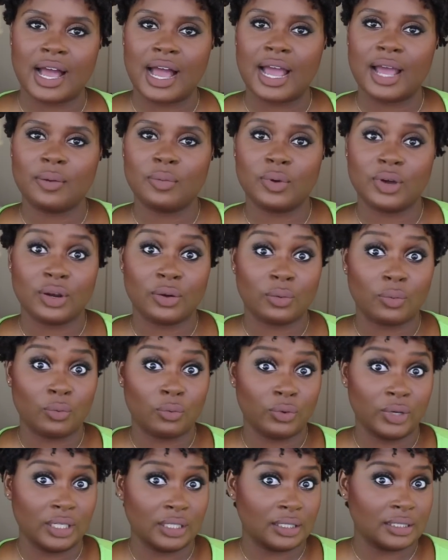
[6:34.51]
I would
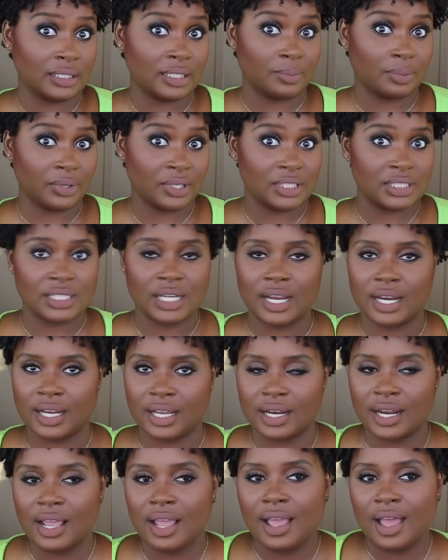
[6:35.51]
really appreciate
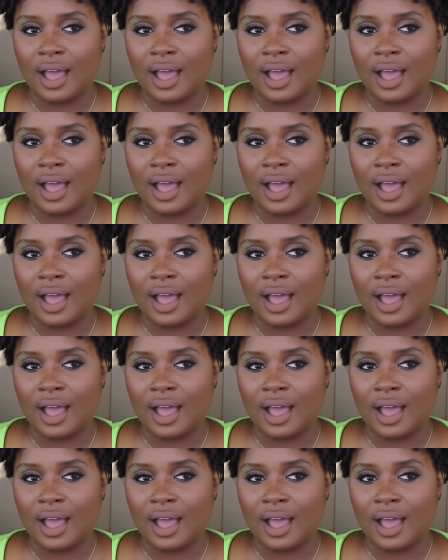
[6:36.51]
it.